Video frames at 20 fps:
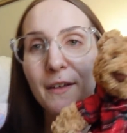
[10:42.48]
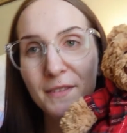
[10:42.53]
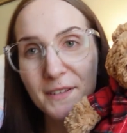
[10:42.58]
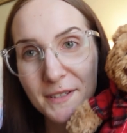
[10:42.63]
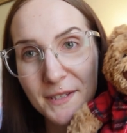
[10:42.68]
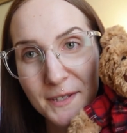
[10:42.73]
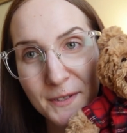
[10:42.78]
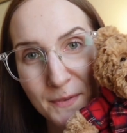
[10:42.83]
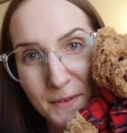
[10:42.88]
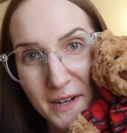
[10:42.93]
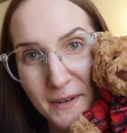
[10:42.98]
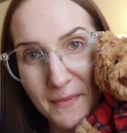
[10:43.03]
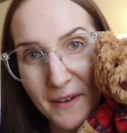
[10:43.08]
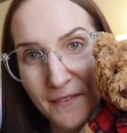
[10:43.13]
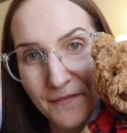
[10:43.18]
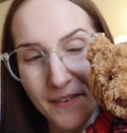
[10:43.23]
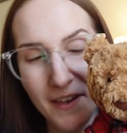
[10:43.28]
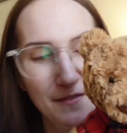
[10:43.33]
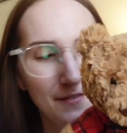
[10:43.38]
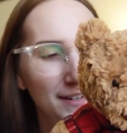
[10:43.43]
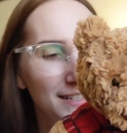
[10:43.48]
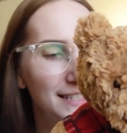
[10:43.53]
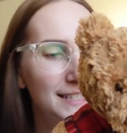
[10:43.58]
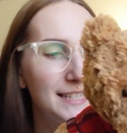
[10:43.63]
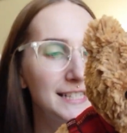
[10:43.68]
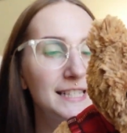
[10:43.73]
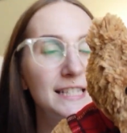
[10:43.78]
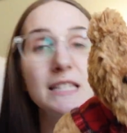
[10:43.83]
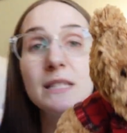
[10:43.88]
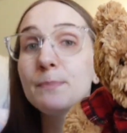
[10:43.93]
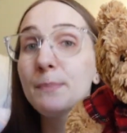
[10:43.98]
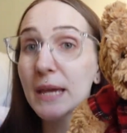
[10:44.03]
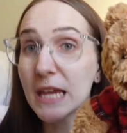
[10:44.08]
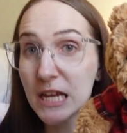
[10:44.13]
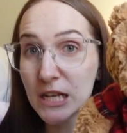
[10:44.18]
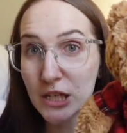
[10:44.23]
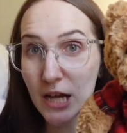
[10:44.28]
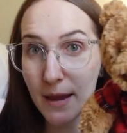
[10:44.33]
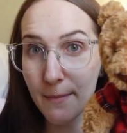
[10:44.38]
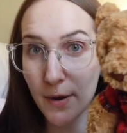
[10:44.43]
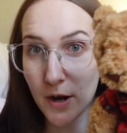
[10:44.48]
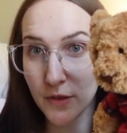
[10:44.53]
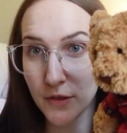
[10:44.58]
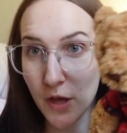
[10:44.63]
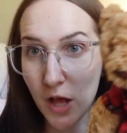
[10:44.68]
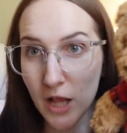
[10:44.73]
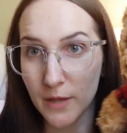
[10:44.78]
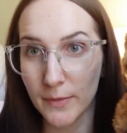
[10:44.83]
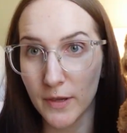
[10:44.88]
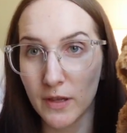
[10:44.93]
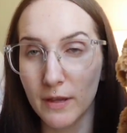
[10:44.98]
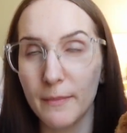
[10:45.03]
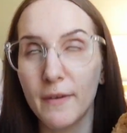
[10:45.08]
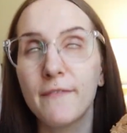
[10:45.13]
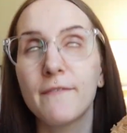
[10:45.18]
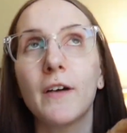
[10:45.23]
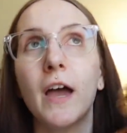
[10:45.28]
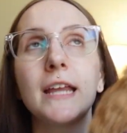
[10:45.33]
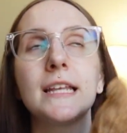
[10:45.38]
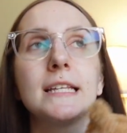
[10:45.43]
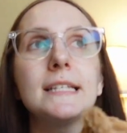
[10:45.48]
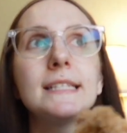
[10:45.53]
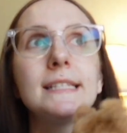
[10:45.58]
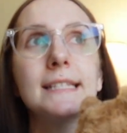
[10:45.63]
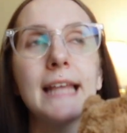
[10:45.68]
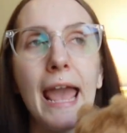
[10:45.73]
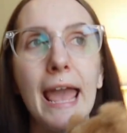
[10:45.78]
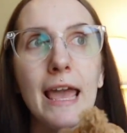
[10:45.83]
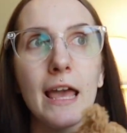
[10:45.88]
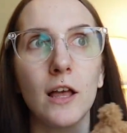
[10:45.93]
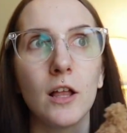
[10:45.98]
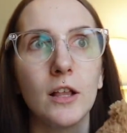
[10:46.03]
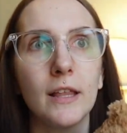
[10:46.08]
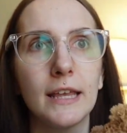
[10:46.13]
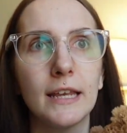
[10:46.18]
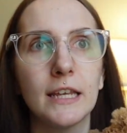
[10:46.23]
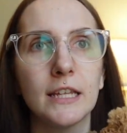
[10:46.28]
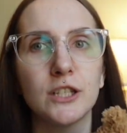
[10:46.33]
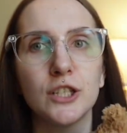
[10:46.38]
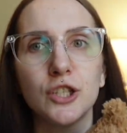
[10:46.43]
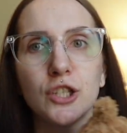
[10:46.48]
this is one of my favorites. This is PJ Bartholomew. Let me find his tail in his